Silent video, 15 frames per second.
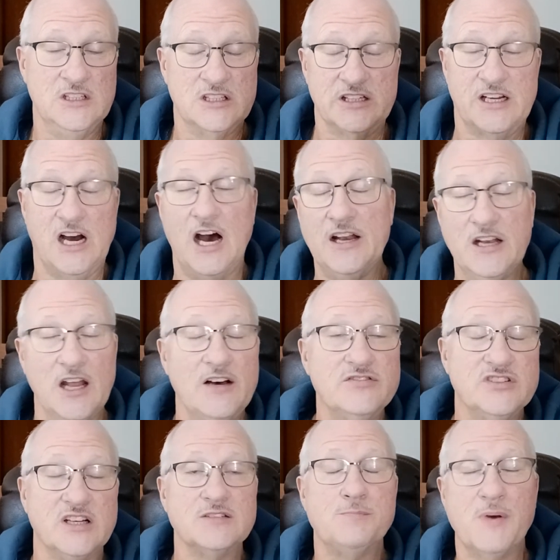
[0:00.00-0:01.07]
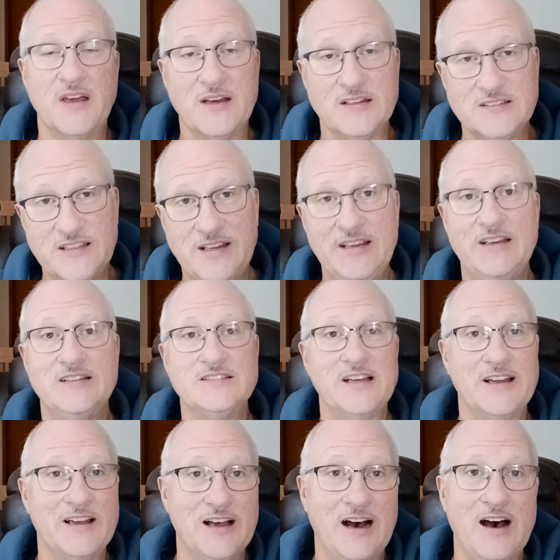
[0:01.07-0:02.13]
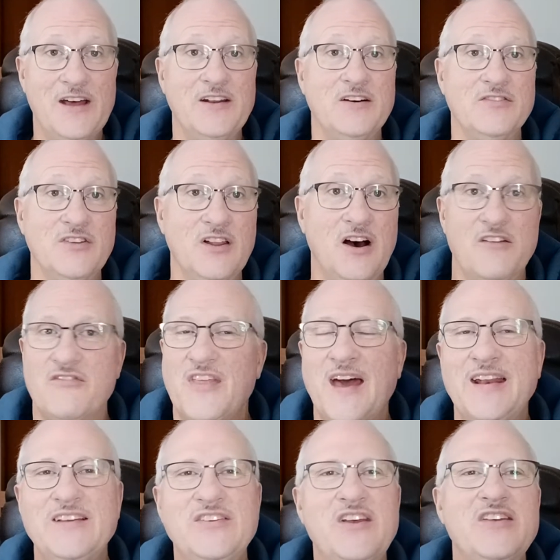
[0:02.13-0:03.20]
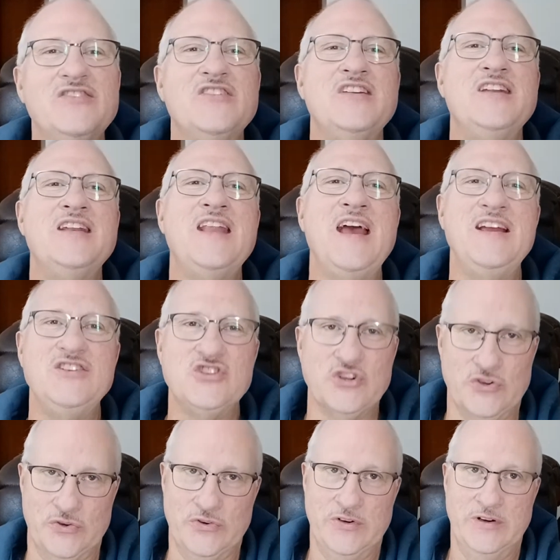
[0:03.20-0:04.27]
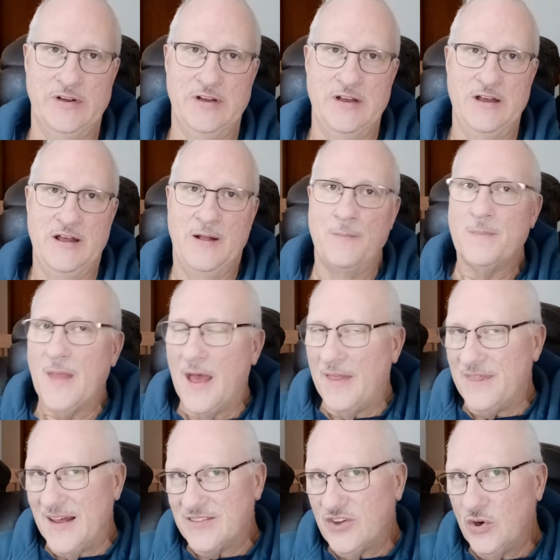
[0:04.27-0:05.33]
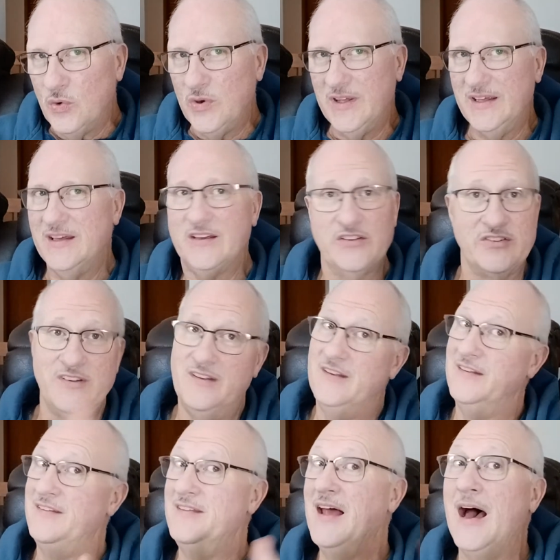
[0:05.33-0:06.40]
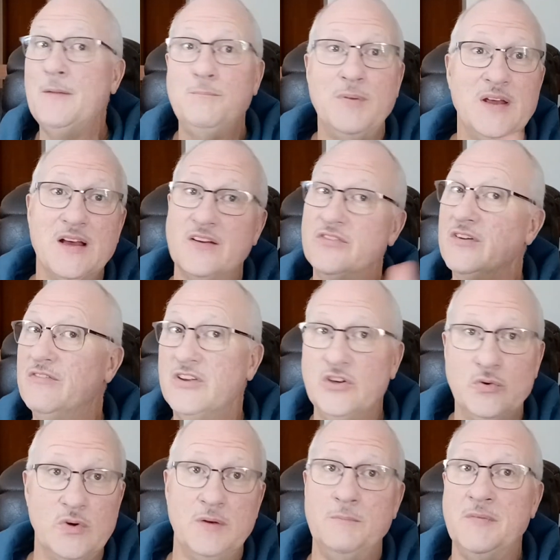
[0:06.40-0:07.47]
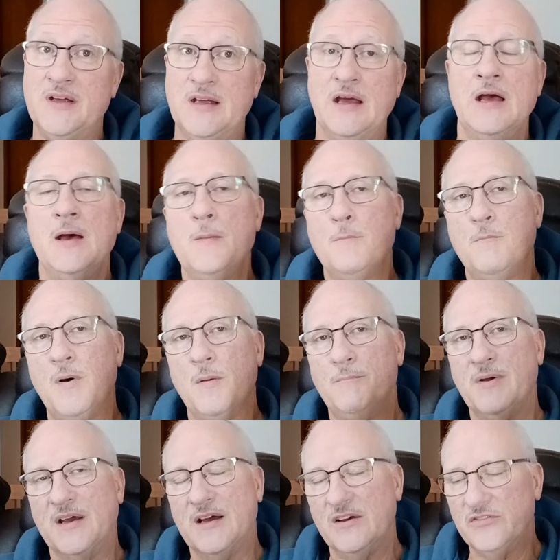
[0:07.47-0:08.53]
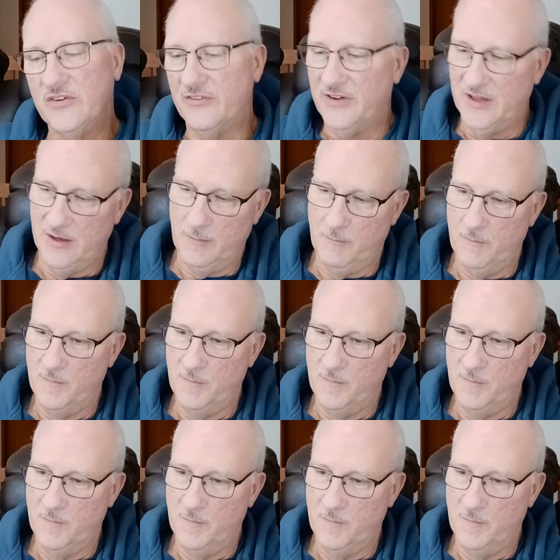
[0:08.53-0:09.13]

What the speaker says: God loves us because he is a God of love. That is his nature. And that's who he is. Not because of you and me, but because of him.